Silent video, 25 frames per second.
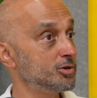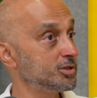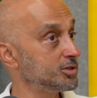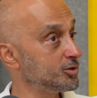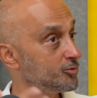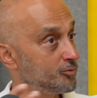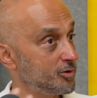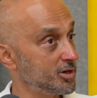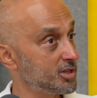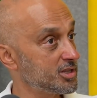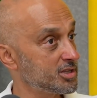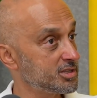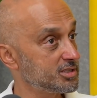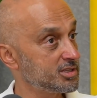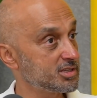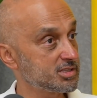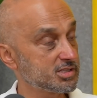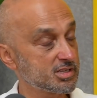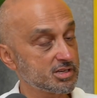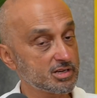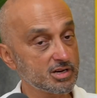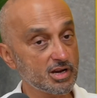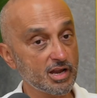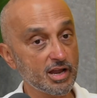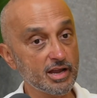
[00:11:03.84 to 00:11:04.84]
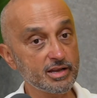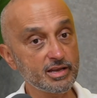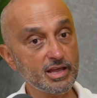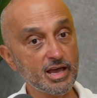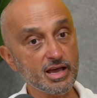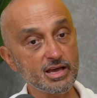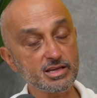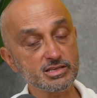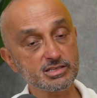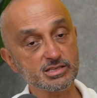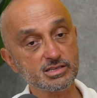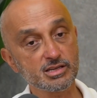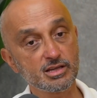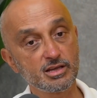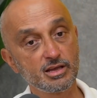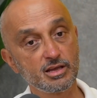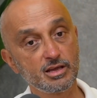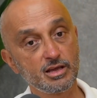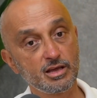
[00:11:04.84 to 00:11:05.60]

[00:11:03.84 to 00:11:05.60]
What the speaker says: innovation, etc. And as